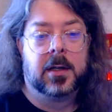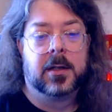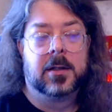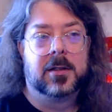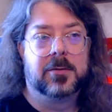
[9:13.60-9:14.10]

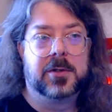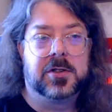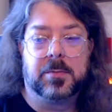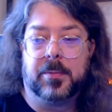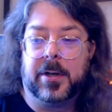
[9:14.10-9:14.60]
do we
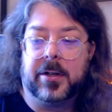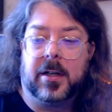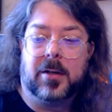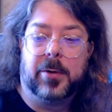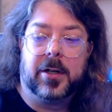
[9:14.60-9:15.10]
ship them out
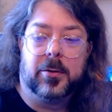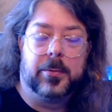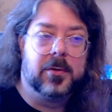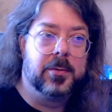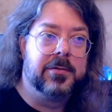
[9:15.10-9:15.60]
anyway, or
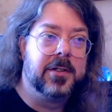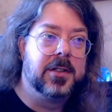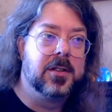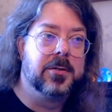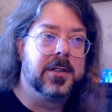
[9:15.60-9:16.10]
do we
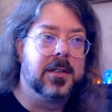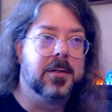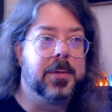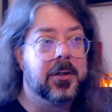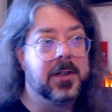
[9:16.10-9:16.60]
redo it? And
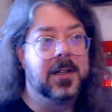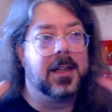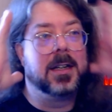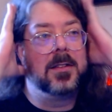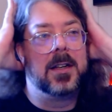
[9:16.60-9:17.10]
apparently
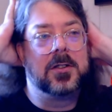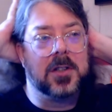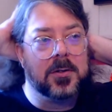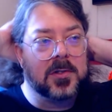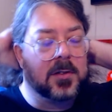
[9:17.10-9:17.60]
they
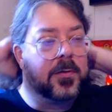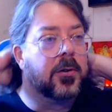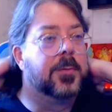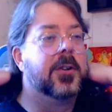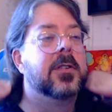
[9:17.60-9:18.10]
chose the
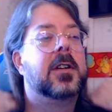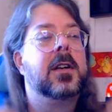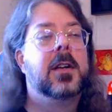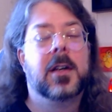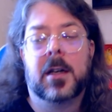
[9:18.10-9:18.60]
former.
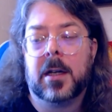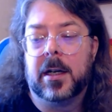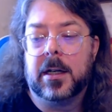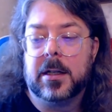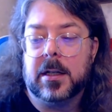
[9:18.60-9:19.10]

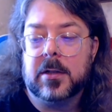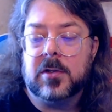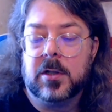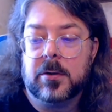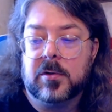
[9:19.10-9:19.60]
And
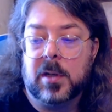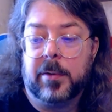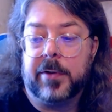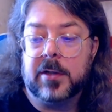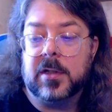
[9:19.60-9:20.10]
so some of
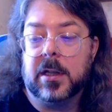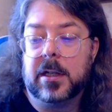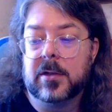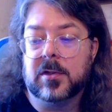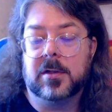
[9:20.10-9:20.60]
us, at
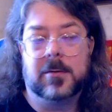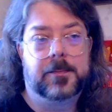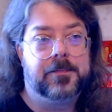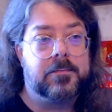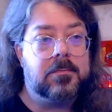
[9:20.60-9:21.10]
least,
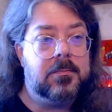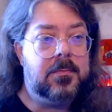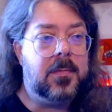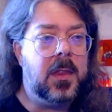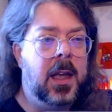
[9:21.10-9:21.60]

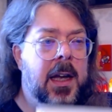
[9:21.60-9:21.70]
have